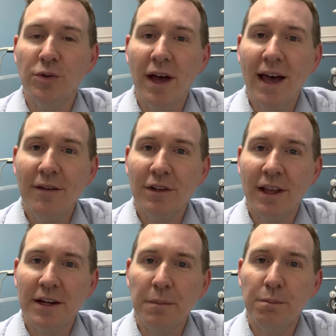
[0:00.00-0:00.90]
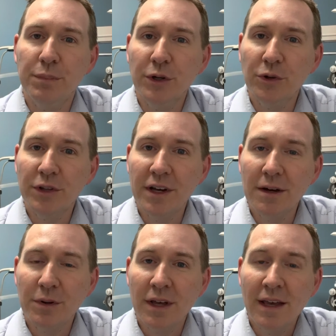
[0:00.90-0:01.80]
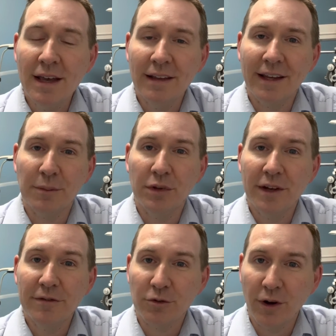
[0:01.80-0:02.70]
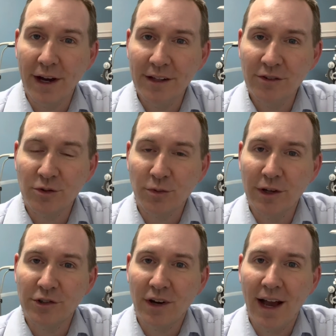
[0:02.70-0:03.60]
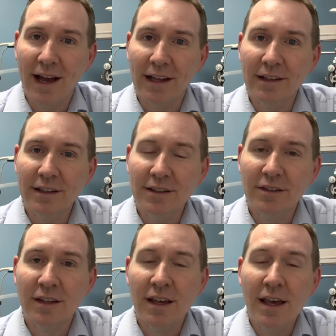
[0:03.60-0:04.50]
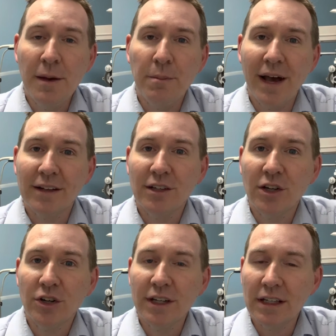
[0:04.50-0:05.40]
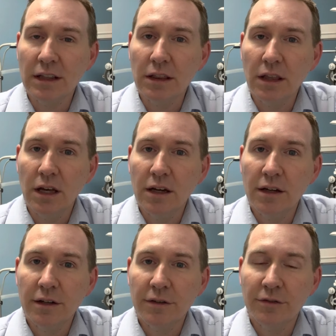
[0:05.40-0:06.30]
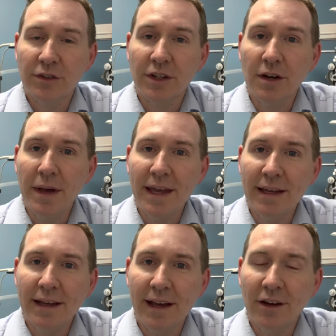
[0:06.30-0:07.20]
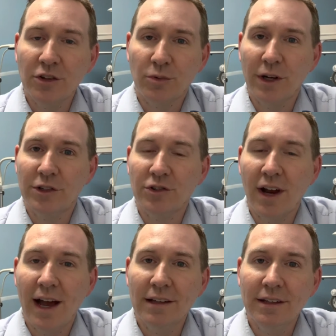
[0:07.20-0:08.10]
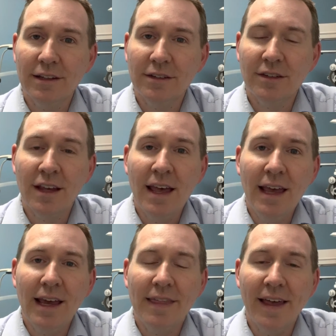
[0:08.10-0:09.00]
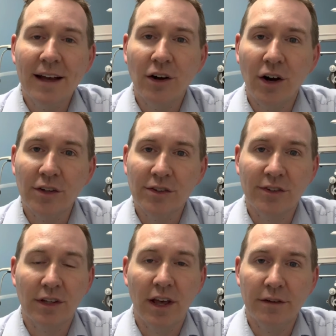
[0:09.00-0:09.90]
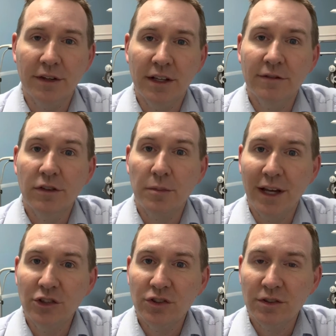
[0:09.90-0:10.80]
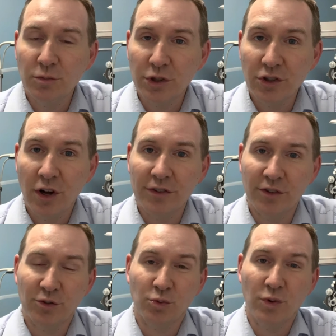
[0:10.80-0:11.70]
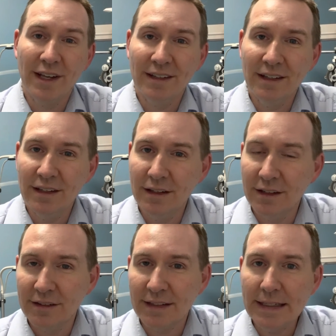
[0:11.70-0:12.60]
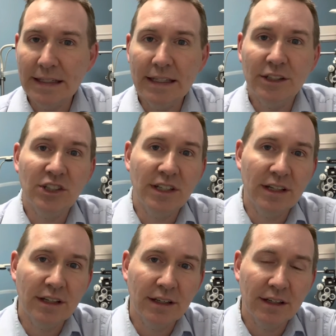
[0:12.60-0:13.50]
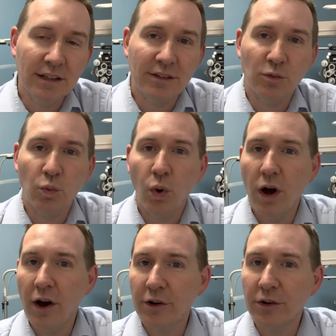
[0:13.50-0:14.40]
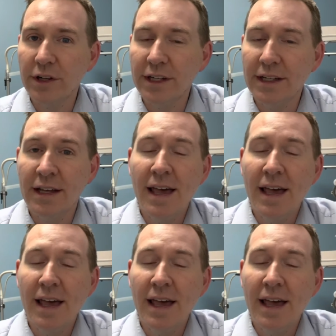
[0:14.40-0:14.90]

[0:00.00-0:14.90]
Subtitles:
have a lot of buildup, like blepharitis around your eyelids, bacteria loves to come hang out around your eyelids, and that causes a lot of inflammation, which causes redness and itchiness and watery.